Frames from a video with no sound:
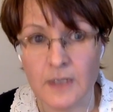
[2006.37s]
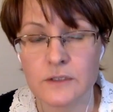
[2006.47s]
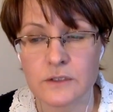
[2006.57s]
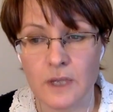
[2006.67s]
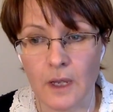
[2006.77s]

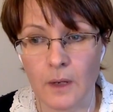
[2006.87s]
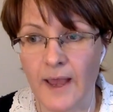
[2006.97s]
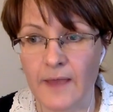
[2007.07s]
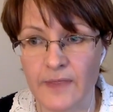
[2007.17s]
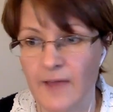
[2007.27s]
So
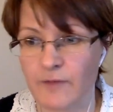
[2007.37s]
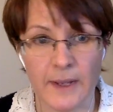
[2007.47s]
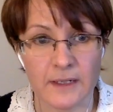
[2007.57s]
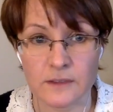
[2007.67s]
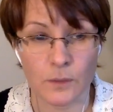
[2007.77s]
the heavy
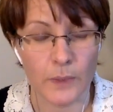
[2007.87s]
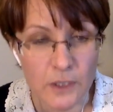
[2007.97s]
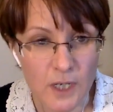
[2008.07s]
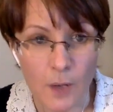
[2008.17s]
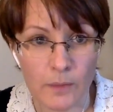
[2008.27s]
metals that
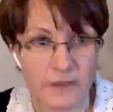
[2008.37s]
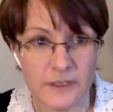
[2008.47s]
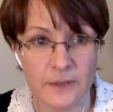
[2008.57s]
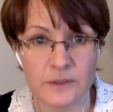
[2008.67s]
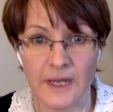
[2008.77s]
we know are
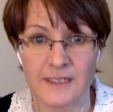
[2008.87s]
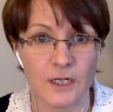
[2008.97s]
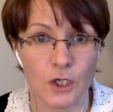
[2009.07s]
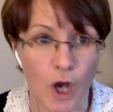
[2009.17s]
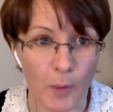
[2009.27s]
associated
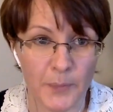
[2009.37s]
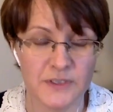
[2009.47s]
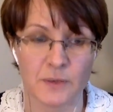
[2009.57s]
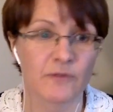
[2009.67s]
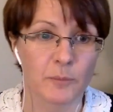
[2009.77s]
are copper.
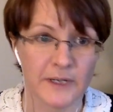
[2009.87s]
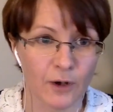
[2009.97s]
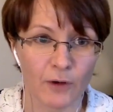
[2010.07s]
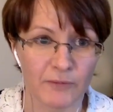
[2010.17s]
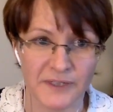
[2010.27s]
So everybody
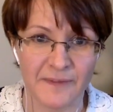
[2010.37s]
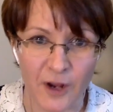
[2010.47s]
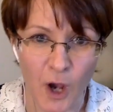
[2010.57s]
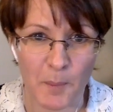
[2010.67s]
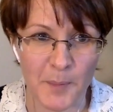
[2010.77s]
got rid of their
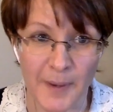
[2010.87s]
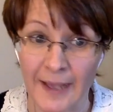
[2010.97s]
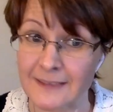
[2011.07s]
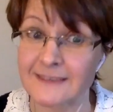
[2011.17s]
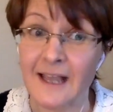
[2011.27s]
copper
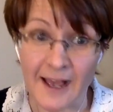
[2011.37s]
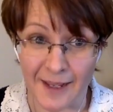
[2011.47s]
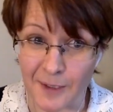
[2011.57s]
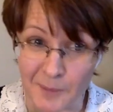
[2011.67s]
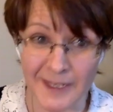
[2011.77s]
pans,
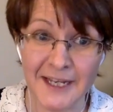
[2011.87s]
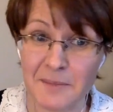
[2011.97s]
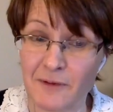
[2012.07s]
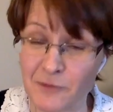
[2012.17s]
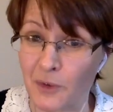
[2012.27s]

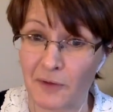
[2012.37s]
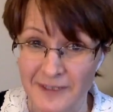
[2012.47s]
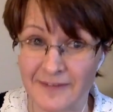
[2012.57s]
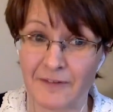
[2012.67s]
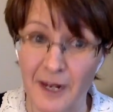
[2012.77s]
aluminium, everyone got
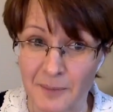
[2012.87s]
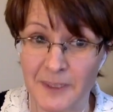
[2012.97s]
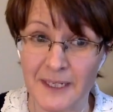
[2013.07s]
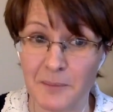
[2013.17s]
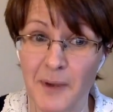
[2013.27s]
rid of their
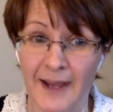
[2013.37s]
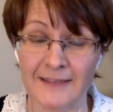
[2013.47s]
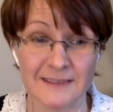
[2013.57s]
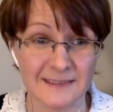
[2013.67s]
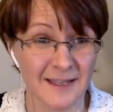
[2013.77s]
aluminium
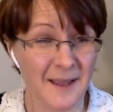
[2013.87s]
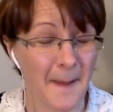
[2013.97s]
pans.